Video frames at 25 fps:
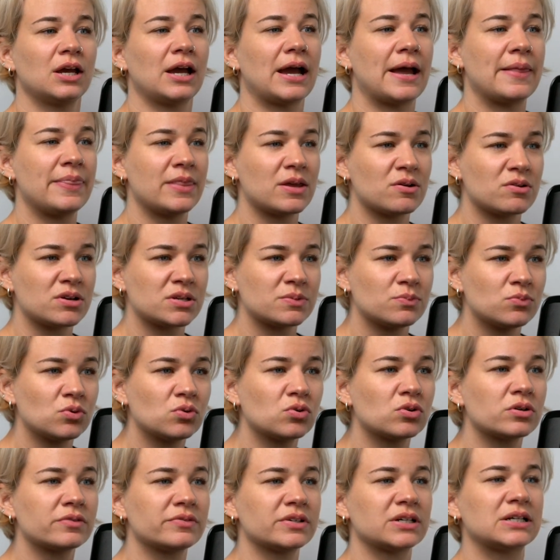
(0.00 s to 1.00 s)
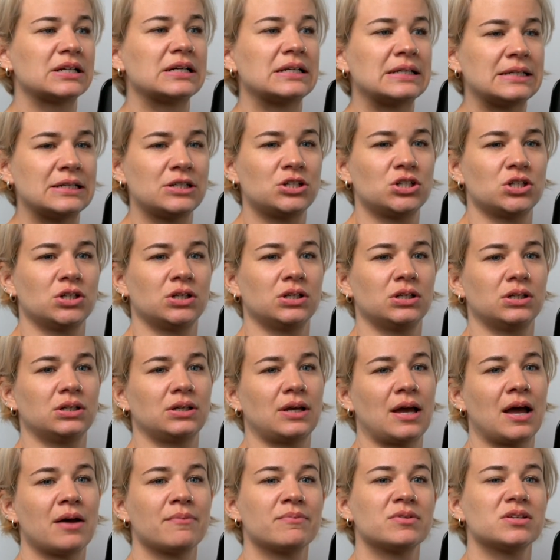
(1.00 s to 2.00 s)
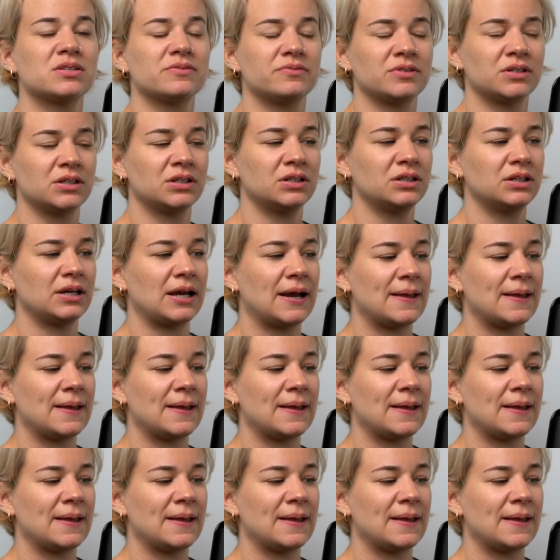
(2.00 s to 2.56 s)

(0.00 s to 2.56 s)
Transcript: and there is more of a collegiate atmosphere,